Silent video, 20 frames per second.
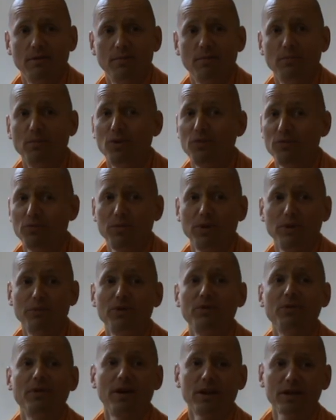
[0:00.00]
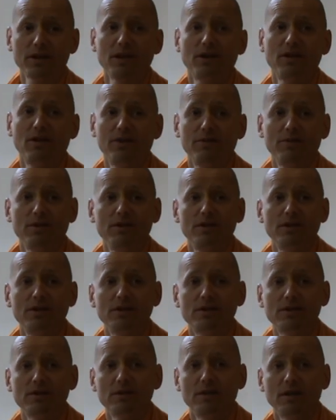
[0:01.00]
Most people do not get 100
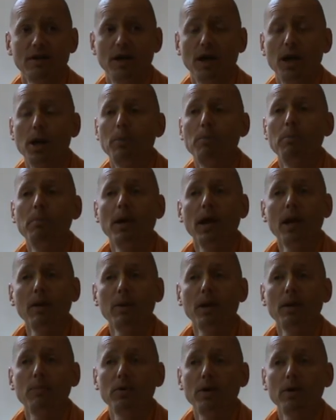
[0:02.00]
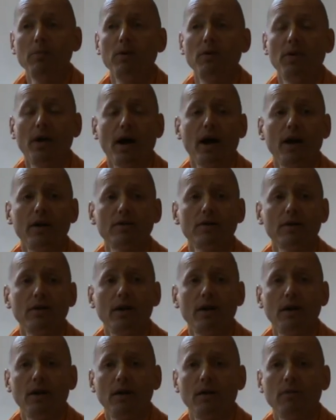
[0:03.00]
years. Many people die
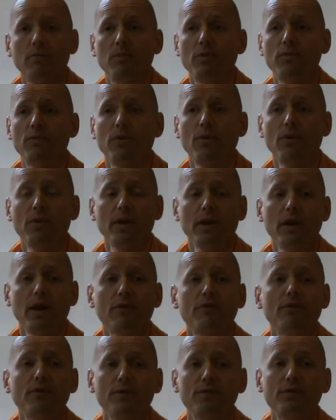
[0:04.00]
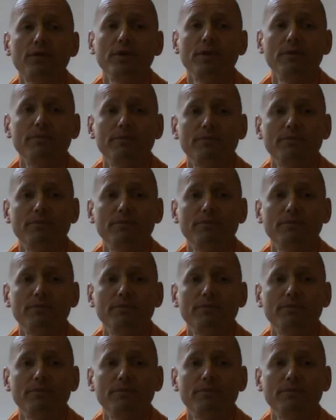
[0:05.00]
before they are 50.